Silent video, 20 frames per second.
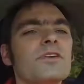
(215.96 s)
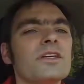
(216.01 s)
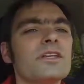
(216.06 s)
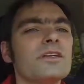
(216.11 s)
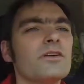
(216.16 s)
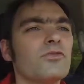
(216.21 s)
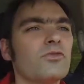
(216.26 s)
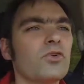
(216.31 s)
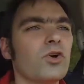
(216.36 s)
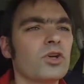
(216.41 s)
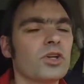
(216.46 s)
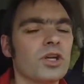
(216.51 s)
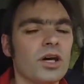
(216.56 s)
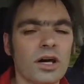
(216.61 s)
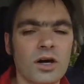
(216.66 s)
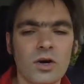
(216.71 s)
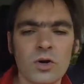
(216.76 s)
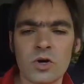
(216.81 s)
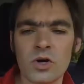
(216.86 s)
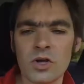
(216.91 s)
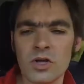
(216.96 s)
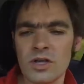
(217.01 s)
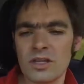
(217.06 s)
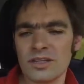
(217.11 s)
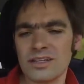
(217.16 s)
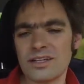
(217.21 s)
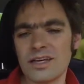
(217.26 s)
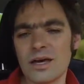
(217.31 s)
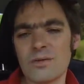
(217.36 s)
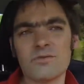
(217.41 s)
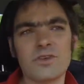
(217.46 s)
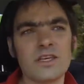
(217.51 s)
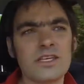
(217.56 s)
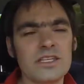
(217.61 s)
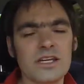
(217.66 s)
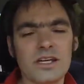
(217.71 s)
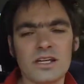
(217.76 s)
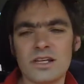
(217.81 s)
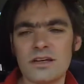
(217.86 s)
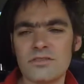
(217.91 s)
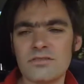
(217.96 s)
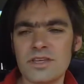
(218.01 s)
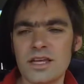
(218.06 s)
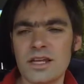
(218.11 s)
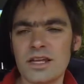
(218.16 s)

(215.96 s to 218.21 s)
Then there's the high-gloss elements,